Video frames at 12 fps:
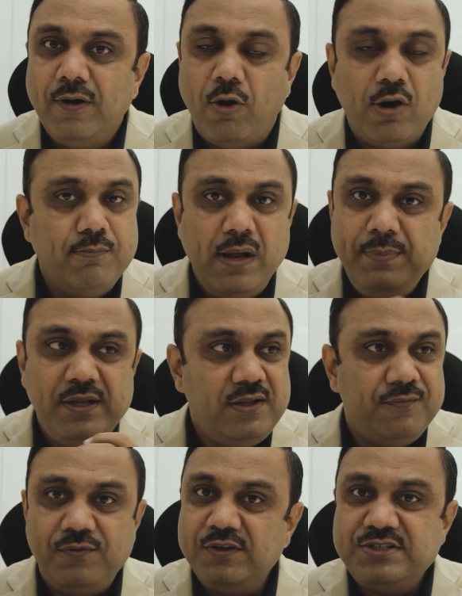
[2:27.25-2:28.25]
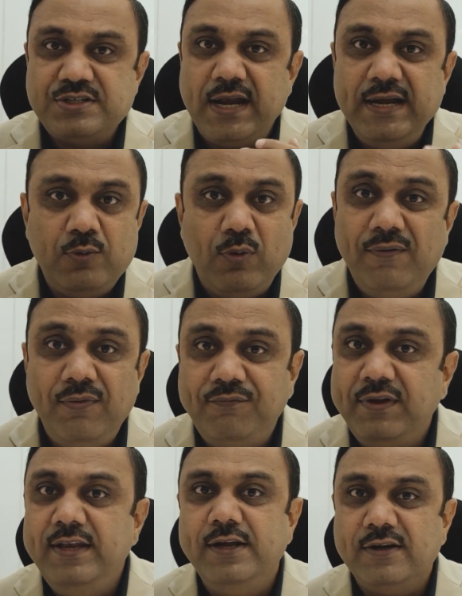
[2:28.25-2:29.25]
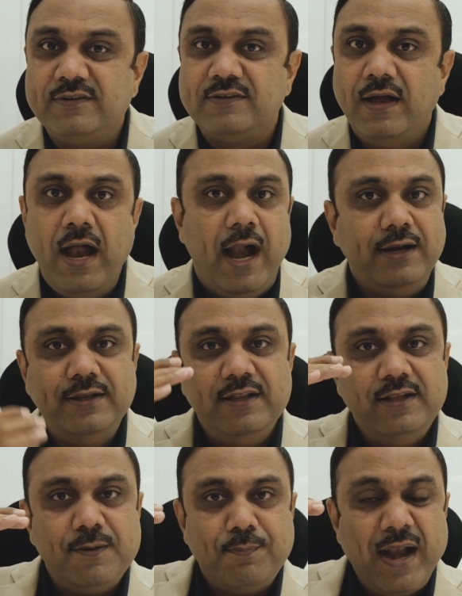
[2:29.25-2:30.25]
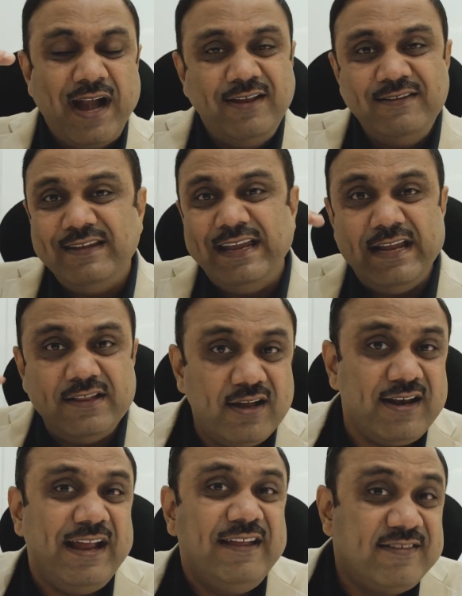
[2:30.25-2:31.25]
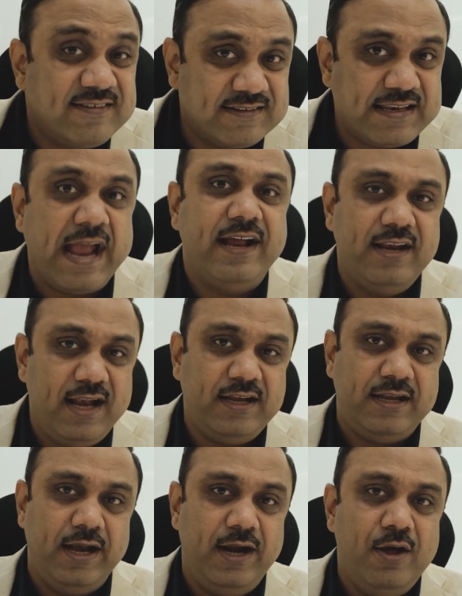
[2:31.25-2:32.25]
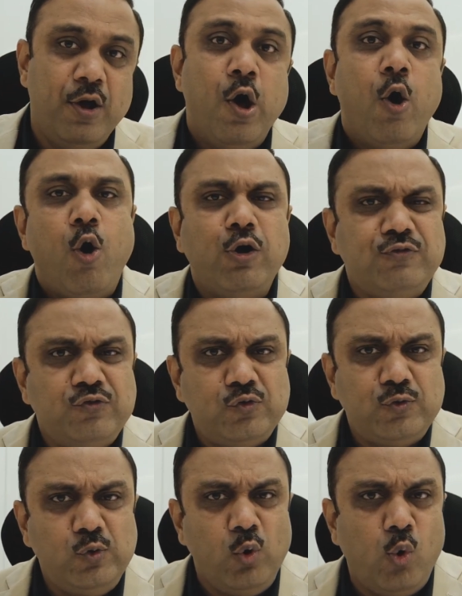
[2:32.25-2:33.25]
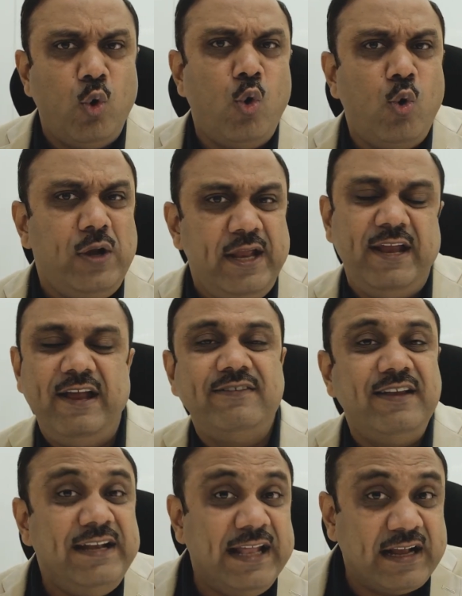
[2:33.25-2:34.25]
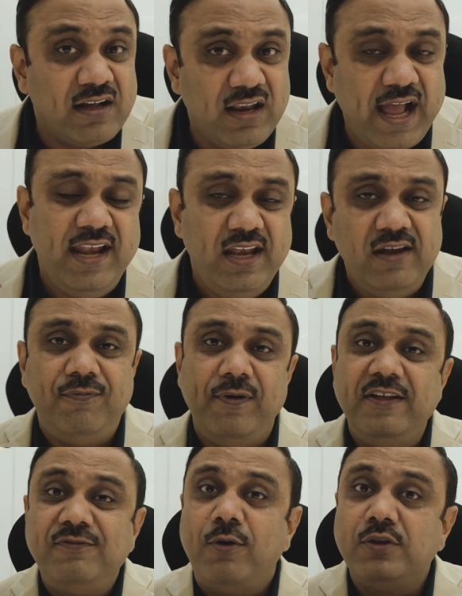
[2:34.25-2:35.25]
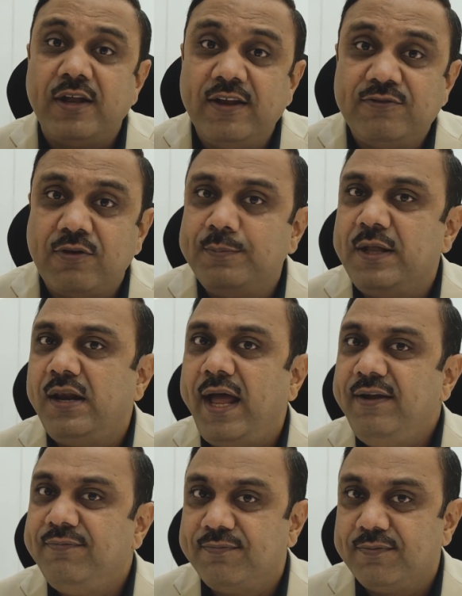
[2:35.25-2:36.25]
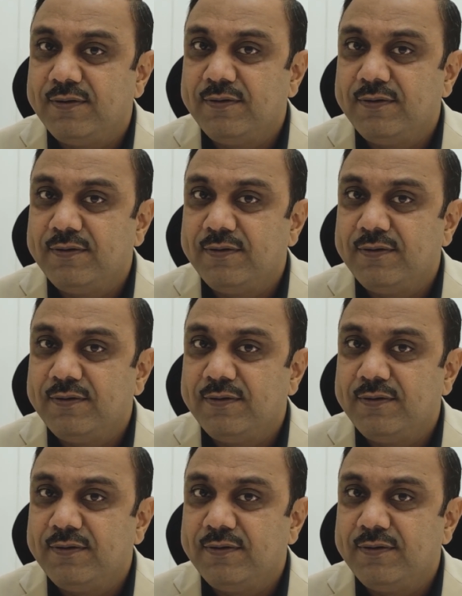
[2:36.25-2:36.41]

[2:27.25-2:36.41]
or maybe in the first 10, 12, 15 years. And then their practice either is stagnated or slowly is in declining phase for the rest of their life.